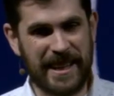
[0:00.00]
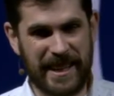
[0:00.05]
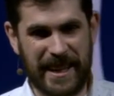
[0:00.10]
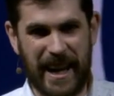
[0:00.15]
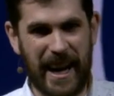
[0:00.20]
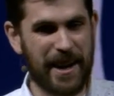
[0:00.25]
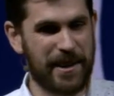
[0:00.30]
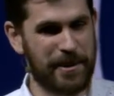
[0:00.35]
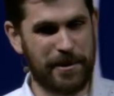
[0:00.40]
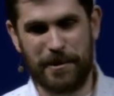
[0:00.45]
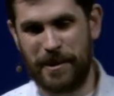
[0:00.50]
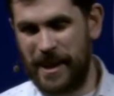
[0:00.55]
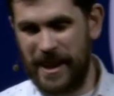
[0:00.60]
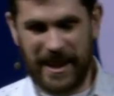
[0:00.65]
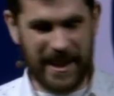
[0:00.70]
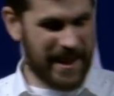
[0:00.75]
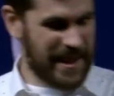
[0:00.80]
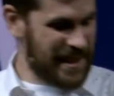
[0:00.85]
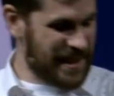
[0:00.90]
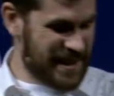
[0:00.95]

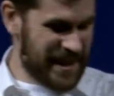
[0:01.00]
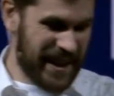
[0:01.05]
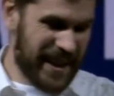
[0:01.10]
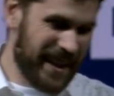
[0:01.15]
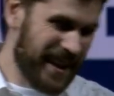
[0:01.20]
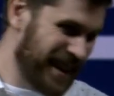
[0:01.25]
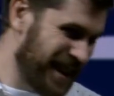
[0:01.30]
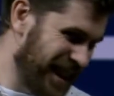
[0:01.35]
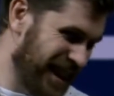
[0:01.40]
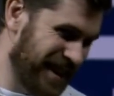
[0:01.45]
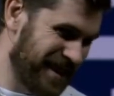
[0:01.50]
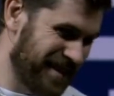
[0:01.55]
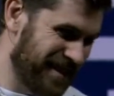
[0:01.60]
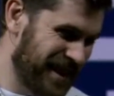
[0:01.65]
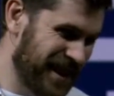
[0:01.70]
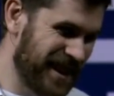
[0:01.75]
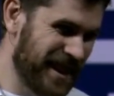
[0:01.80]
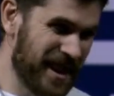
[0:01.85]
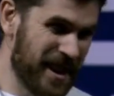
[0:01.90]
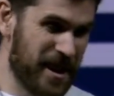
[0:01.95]
gathering and data gathering